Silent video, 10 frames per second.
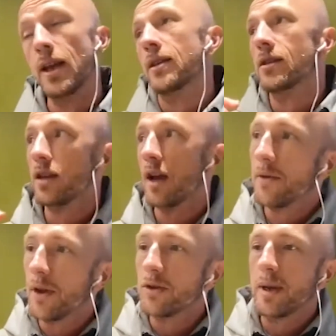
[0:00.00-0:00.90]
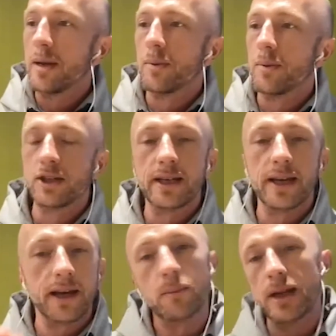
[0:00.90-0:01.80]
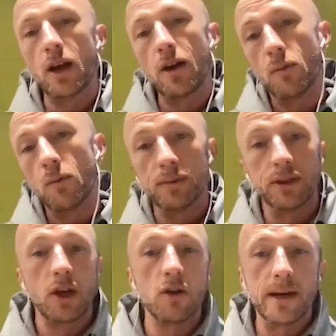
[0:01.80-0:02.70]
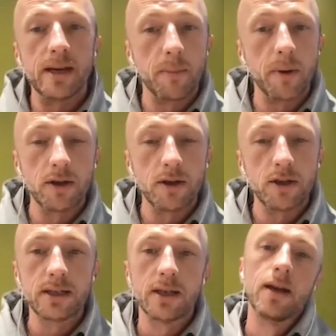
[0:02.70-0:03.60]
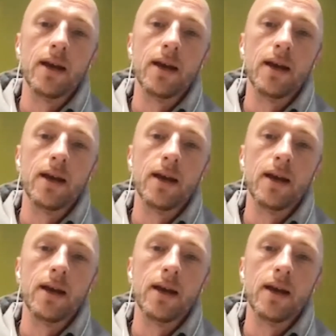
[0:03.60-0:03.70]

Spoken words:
some of those people actually get completely overwhelmed and don't make a purchase.